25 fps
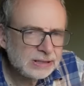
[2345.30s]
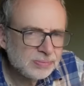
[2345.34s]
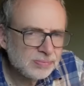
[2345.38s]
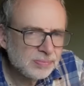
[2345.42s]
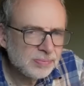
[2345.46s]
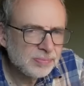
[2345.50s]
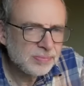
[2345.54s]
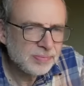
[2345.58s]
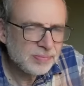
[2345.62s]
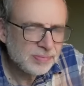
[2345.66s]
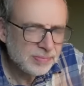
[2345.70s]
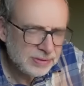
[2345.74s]

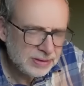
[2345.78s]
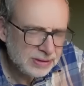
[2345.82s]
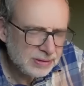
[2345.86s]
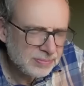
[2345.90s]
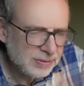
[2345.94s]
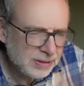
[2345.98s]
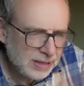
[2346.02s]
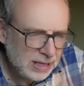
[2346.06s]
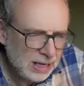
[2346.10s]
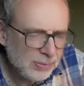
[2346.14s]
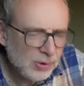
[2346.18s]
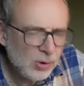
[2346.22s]
to
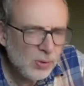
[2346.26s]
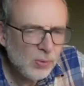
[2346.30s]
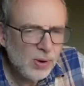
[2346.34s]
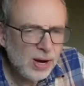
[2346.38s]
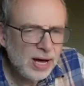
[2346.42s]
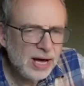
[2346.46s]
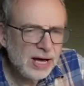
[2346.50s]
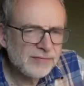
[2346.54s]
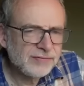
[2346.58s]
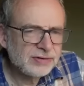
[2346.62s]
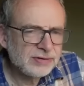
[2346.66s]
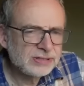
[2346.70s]
become
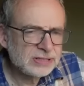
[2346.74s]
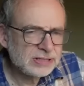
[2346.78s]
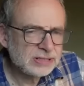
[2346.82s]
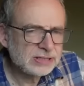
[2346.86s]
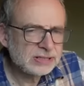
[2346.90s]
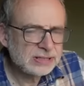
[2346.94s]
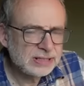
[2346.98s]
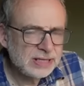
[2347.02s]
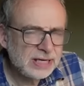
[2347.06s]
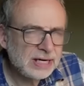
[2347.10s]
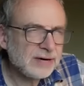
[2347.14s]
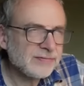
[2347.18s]
aware that
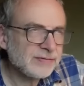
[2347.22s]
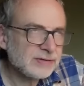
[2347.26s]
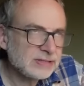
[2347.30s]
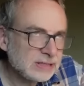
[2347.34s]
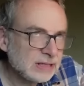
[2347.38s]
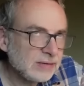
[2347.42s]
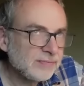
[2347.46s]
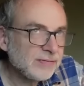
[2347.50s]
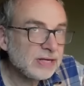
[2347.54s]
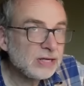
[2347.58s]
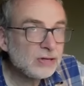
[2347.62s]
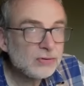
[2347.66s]

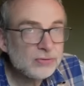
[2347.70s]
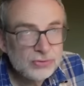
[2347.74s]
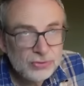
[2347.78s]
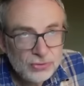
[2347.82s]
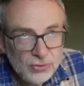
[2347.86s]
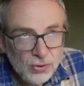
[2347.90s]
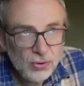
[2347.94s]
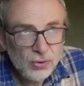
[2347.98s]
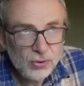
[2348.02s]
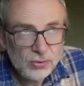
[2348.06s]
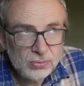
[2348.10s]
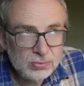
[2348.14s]
something you
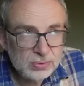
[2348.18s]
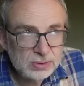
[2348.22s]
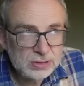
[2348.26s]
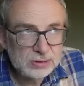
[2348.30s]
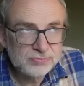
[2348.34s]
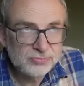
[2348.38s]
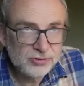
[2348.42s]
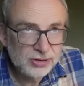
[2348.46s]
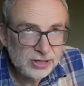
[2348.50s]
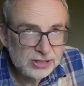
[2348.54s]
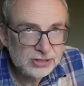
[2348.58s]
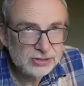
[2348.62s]
thought
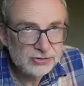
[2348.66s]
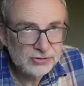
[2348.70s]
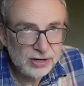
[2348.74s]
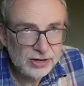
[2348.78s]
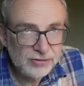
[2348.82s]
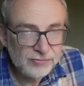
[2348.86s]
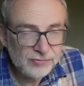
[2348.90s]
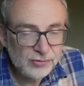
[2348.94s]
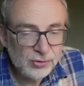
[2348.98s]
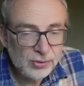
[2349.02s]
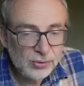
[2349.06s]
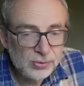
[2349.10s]
was pretty
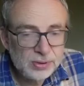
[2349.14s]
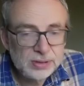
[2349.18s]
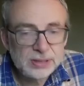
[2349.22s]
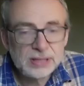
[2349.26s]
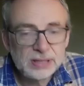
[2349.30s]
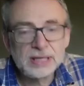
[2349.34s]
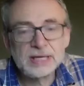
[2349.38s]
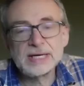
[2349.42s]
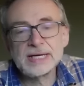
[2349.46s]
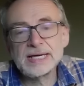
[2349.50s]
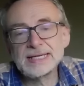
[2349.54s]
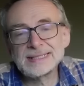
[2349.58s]
straightforward
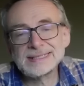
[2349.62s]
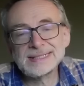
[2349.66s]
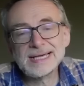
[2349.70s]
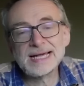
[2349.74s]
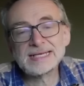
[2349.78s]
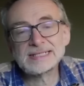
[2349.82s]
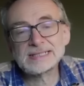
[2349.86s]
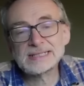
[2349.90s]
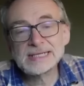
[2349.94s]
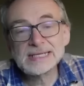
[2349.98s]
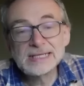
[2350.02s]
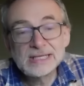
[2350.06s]
is
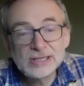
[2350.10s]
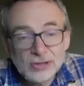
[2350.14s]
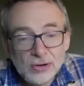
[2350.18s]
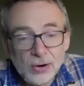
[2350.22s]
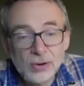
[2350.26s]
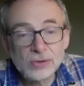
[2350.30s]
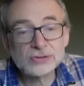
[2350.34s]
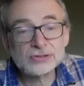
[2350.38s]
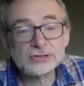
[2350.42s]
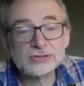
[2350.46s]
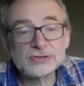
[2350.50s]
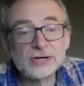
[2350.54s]
actually
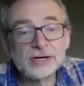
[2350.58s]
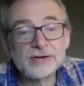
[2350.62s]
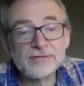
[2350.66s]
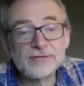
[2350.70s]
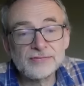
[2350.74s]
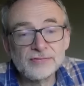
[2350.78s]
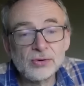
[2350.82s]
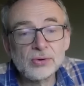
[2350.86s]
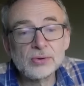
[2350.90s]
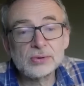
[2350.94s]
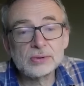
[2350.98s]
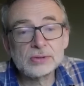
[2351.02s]
not
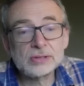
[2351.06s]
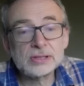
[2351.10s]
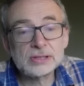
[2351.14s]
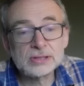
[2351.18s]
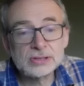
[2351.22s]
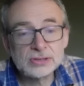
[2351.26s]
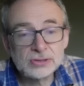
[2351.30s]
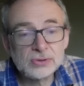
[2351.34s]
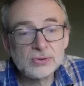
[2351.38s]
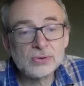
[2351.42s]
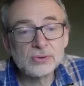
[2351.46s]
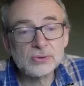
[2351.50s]
straightforward
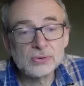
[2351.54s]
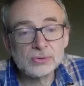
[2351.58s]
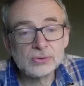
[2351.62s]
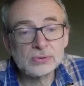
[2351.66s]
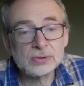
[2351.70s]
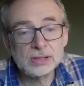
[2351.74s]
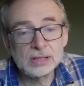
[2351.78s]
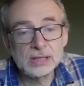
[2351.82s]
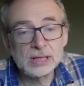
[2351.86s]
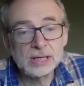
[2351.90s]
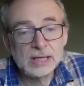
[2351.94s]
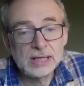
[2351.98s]
at all.
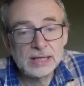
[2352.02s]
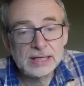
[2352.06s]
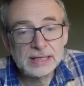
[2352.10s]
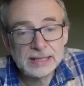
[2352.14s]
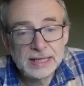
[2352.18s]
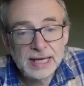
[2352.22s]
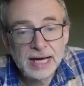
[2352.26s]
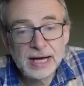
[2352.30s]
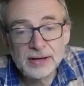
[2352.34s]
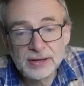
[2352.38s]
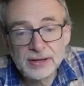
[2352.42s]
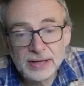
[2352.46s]

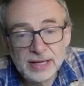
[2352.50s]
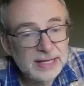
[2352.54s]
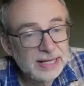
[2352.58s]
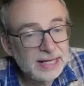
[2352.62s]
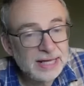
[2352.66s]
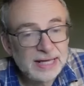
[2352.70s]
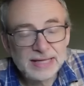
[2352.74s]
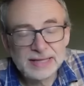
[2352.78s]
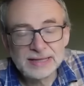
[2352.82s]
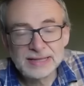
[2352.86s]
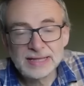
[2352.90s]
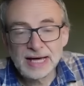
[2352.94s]
Now,
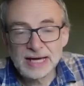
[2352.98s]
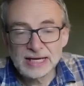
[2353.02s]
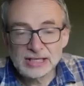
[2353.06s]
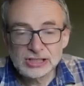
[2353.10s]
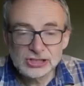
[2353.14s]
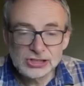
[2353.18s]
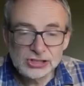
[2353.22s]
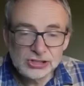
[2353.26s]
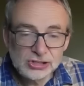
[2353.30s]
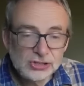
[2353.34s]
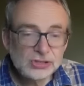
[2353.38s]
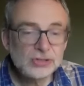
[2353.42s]
that
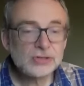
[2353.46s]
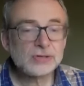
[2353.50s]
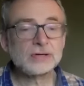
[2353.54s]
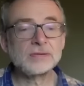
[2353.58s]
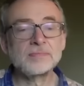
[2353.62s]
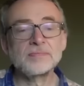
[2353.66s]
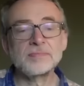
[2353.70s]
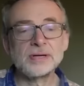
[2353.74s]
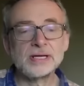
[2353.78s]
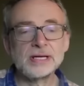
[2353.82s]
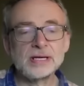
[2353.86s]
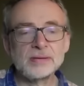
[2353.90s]

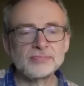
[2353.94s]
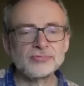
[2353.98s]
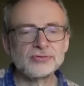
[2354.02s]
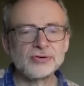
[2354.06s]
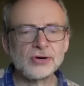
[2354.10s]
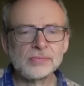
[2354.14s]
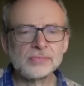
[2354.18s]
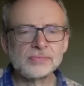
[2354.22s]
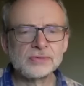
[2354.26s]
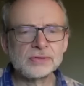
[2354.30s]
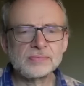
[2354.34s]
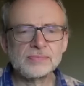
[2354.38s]
shouldn't be a
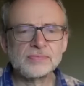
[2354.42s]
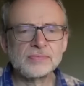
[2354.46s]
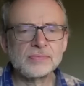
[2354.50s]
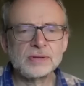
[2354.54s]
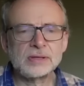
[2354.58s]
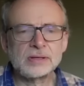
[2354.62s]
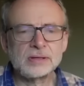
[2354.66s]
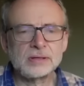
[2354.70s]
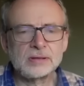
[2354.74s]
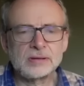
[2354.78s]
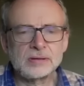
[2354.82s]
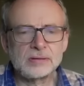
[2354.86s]
problem,
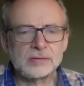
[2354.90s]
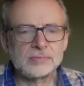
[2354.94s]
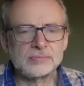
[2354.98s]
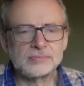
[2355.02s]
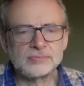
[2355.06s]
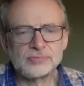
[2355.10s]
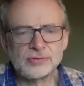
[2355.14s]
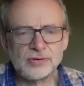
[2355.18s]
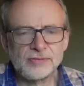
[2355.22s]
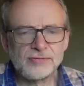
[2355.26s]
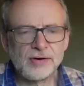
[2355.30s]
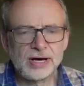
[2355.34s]

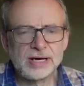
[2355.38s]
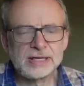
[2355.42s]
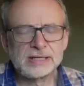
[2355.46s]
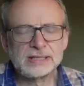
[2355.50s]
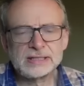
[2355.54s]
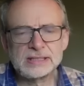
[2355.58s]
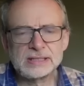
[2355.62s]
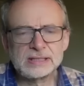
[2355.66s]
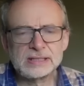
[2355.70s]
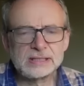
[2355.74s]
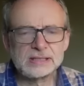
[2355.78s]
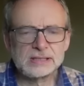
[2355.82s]

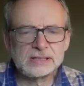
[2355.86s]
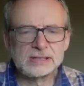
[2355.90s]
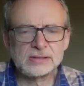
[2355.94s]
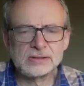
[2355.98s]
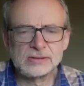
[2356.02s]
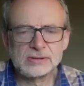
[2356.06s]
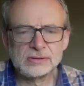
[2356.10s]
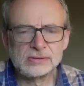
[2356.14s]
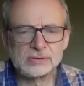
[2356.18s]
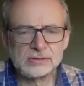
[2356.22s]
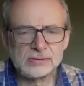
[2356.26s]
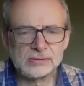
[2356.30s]
provided
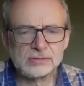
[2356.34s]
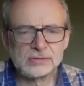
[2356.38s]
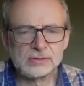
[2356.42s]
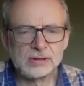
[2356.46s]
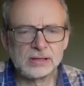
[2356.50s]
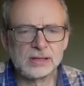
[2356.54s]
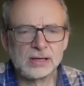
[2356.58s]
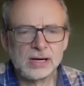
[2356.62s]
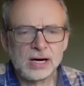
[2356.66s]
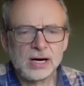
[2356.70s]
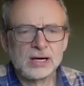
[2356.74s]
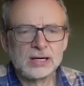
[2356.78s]
you
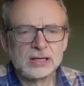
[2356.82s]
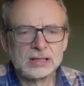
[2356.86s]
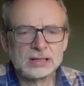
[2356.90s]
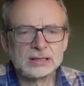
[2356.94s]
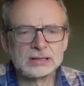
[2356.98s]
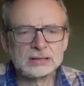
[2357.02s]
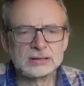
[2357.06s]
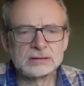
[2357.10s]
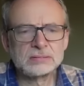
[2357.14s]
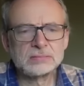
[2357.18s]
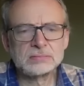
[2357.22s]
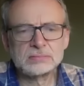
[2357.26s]

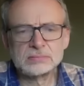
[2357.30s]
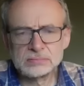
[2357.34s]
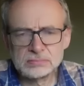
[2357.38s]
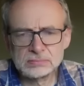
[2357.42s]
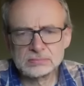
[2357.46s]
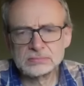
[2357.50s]
are